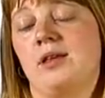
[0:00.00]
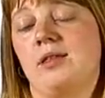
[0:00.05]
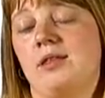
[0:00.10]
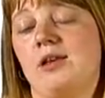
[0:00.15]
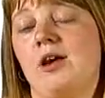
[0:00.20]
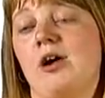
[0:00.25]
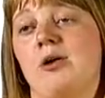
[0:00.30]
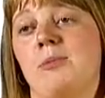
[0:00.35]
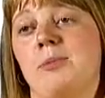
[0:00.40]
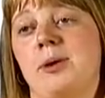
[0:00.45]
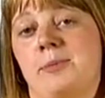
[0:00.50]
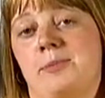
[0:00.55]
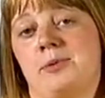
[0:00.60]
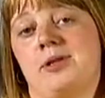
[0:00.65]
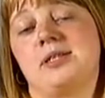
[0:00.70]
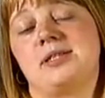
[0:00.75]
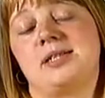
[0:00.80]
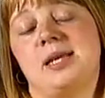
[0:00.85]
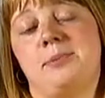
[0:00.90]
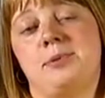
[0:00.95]
the young people
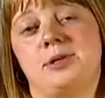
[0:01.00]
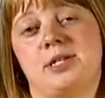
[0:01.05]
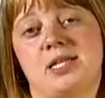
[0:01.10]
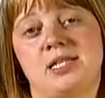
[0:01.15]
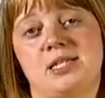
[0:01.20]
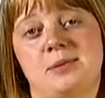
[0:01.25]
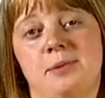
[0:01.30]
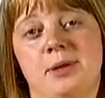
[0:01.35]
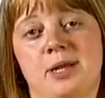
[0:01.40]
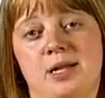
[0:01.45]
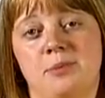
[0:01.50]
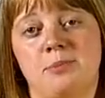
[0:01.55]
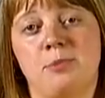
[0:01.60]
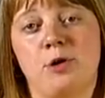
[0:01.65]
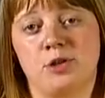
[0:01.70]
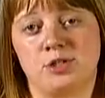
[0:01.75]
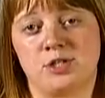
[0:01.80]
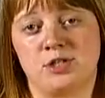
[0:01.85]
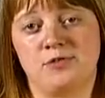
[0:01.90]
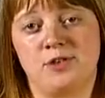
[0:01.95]
as they participated
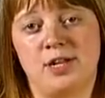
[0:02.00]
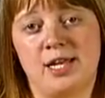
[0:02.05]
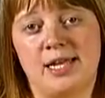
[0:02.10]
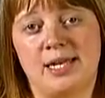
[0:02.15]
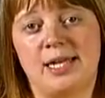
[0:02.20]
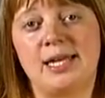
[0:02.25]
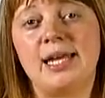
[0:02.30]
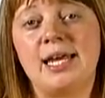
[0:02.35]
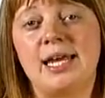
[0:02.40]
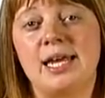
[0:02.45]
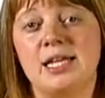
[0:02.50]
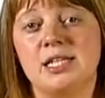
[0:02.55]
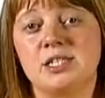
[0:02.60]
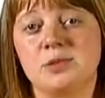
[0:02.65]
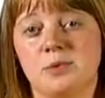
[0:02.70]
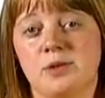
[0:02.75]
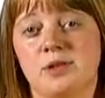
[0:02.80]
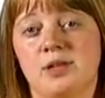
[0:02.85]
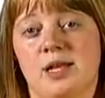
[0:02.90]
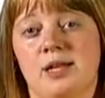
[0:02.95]
positively and
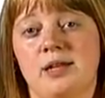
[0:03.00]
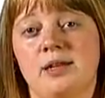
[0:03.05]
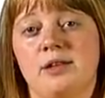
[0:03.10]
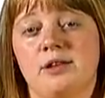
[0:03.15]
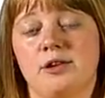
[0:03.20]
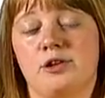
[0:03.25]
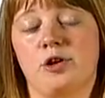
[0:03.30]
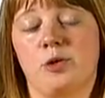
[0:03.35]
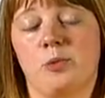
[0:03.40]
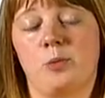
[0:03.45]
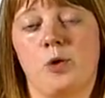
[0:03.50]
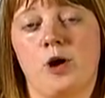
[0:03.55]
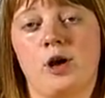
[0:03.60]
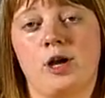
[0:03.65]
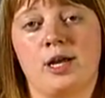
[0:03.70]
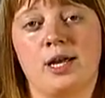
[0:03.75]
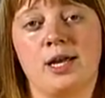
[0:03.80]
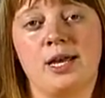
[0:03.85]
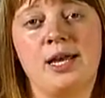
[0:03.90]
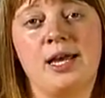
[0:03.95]
engaged within the group
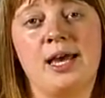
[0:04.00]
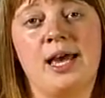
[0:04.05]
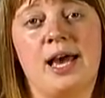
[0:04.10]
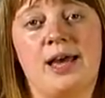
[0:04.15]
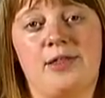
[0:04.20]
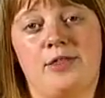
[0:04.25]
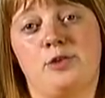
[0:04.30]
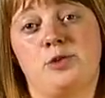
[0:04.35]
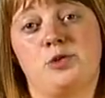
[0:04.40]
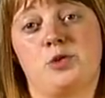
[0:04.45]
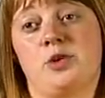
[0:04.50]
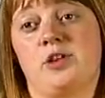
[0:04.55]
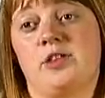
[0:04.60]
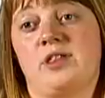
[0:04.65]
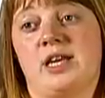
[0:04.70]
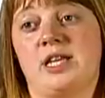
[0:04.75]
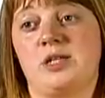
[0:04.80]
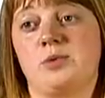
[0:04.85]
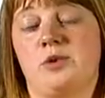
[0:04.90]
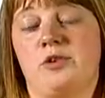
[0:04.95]
work. And those sort of
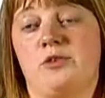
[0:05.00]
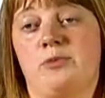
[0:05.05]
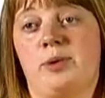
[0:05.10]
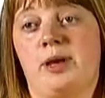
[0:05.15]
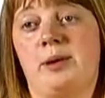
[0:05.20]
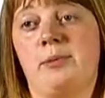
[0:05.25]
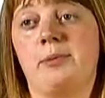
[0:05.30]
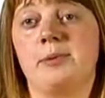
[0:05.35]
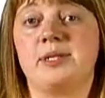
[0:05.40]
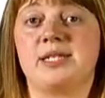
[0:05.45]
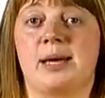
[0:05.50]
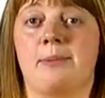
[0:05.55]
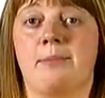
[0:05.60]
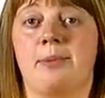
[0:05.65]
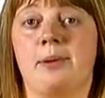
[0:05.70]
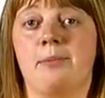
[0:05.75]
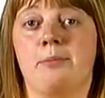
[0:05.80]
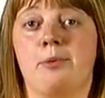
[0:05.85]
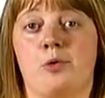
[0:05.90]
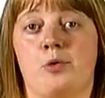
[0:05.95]
things would have been maybe
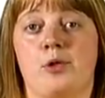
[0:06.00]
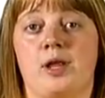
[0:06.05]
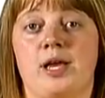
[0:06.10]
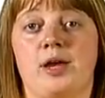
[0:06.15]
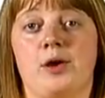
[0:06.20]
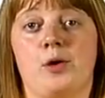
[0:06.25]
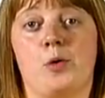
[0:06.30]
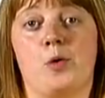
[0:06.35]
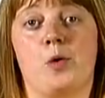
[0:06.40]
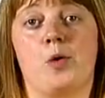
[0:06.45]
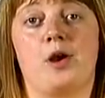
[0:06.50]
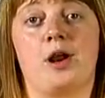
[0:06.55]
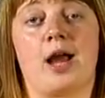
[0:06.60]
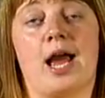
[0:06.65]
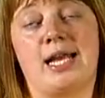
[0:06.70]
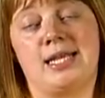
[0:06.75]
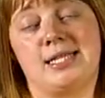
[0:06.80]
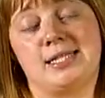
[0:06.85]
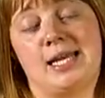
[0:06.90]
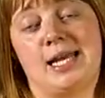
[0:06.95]
10-pin bowling or
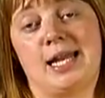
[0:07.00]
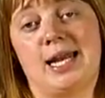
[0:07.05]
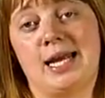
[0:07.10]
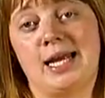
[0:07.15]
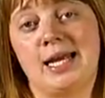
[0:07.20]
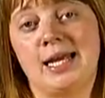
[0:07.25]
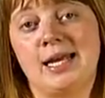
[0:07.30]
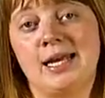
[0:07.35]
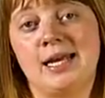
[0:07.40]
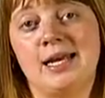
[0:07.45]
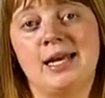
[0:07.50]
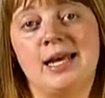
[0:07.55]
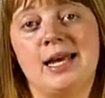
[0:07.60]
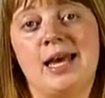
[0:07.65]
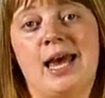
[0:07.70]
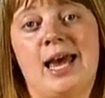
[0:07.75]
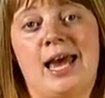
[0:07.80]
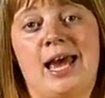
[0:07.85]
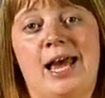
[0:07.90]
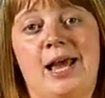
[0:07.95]
ice skating.
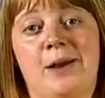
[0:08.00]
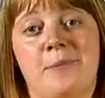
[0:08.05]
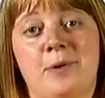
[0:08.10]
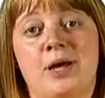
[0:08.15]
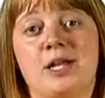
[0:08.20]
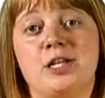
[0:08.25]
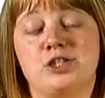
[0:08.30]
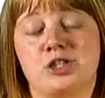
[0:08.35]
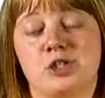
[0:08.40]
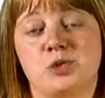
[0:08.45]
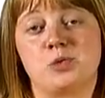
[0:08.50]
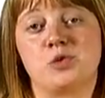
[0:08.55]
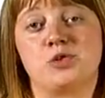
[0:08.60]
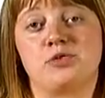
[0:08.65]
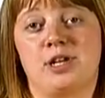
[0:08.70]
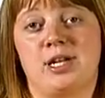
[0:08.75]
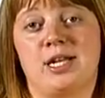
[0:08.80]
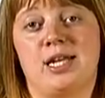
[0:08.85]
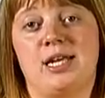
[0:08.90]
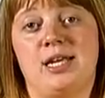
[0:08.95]
And it was
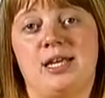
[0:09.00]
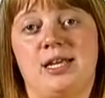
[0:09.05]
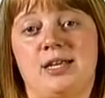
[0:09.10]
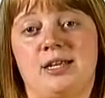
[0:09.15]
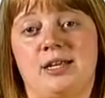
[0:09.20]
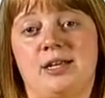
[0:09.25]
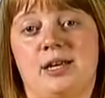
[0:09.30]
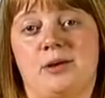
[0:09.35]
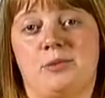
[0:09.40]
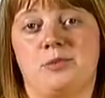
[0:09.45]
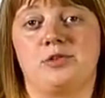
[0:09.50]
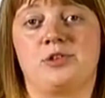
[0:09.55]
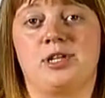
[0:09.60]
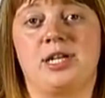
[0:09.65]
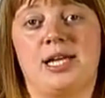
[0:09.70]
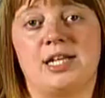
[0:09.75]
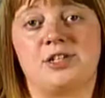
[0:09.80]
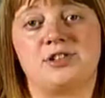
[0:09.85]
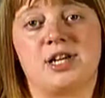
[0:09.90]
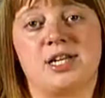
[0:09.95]
really
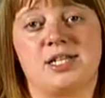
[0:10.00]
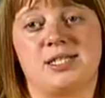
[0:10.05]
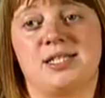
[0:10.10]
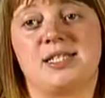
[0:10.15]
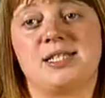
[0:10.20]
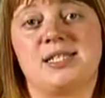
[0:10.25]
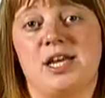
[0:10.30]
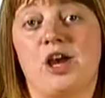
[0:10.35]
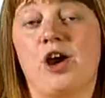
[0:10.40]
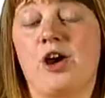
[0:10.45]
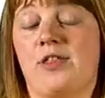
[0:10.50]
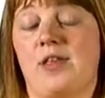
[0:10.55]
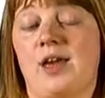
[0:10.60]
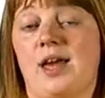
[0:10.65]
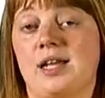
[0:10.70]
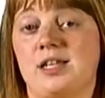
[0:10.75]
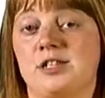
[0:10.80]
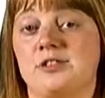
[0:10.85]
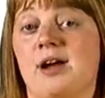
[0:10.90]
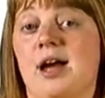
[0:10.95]
interesting to see how they
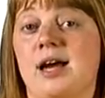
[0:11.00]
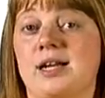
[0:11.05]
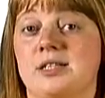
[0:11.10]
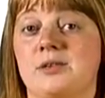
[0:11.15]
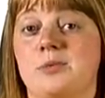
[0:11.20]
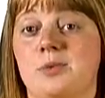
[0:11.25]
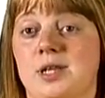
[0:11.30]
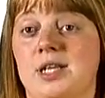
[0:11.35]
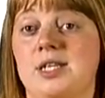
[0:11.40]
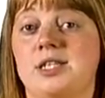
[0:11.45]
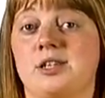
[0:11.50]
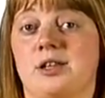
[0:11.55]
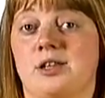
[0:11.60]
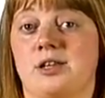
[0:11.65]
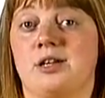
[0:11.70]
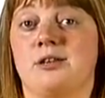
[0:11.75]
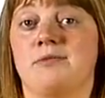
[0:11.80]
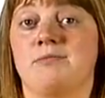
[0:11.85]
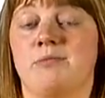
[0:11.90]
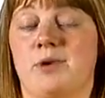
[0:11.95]
interacted with each
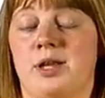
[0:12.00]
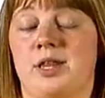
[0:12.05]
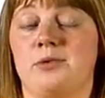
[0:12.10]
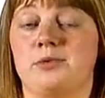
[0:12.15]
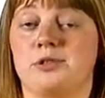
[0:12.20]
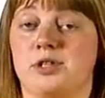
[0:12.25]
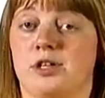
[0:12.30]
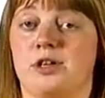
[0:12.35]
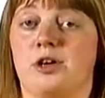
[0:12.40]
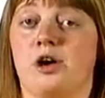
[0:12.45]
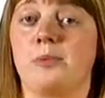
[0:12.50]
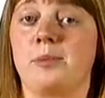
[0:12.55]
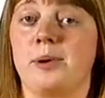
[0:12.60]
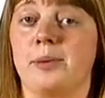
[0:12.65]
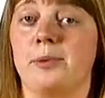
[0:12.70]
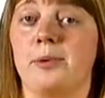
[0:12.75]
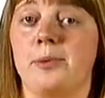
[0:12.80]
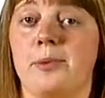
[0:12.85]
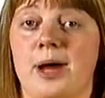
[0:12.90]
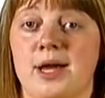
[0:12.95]
other when there was other young
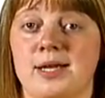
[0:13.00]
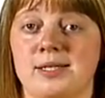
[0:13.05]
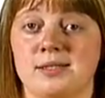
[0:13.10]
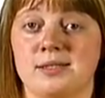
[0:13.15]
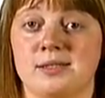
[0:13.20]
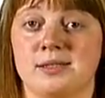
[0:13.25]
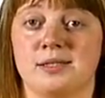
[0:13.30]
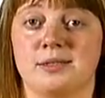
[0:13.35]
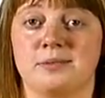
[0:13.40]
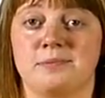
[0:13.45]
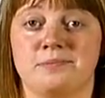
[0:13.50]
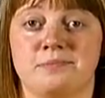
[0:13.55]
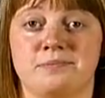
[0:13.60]
people present.